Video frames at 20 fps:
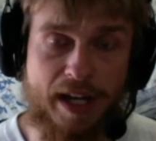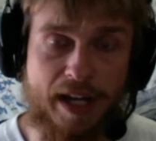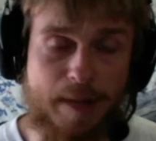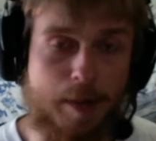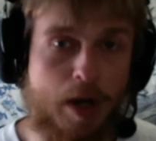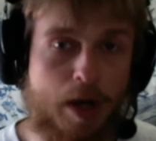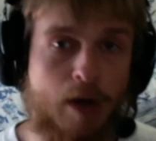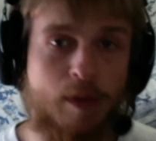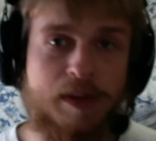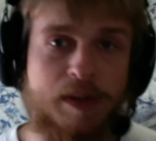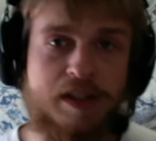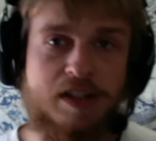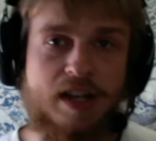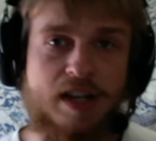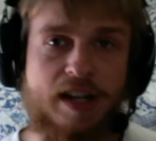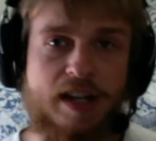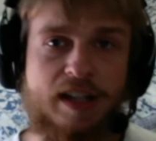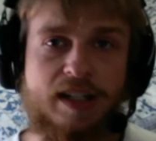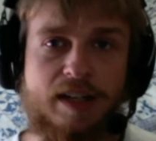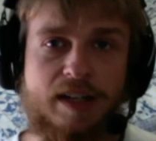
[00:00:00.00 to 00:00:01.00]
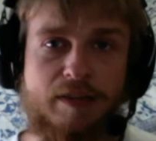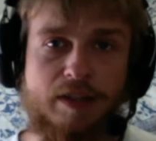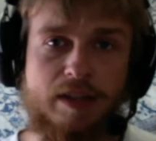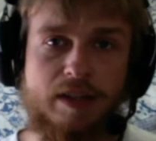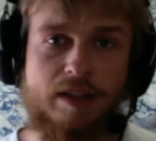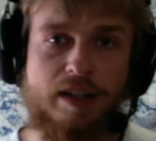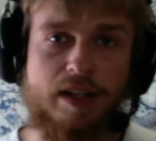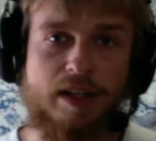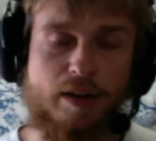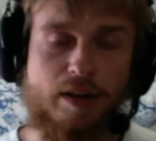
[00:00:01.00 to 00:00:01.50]
I'm always checking every
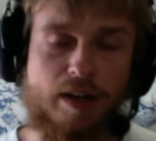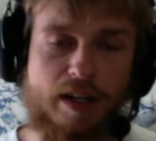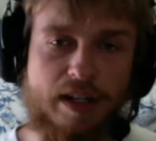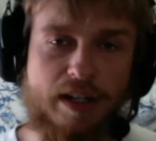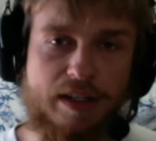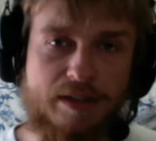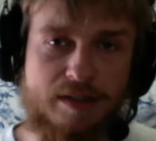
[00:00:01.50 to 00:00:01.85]
nook and cranny.